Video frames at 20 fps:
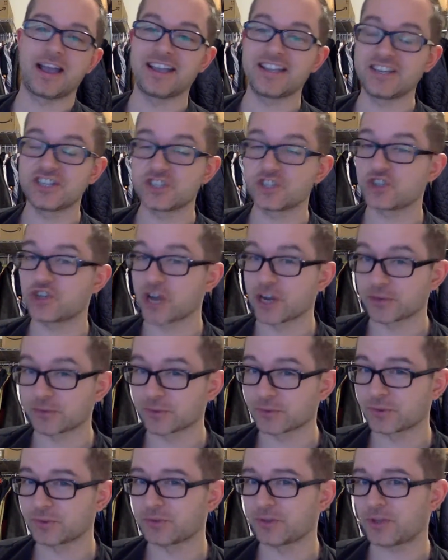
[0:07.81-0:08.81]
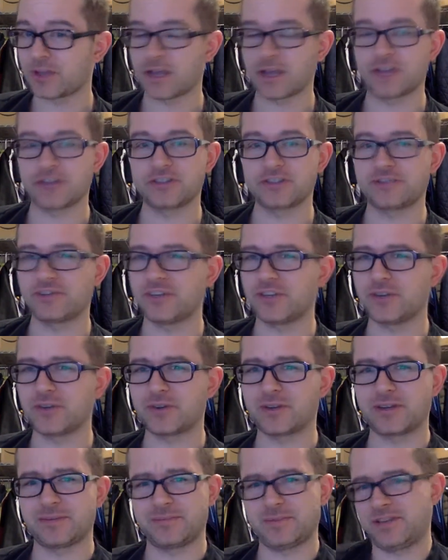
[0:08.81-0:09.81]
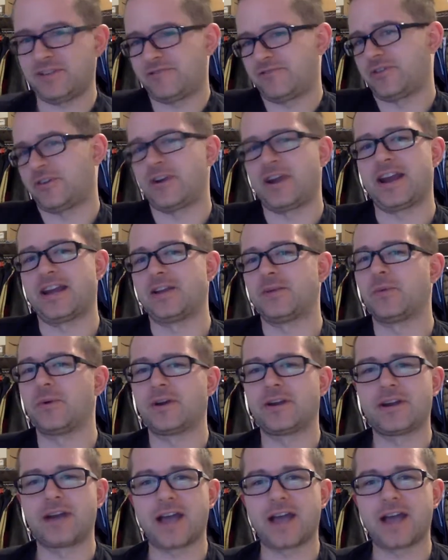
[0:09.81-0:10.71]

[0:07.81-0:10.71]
In general, this video could be for anyone.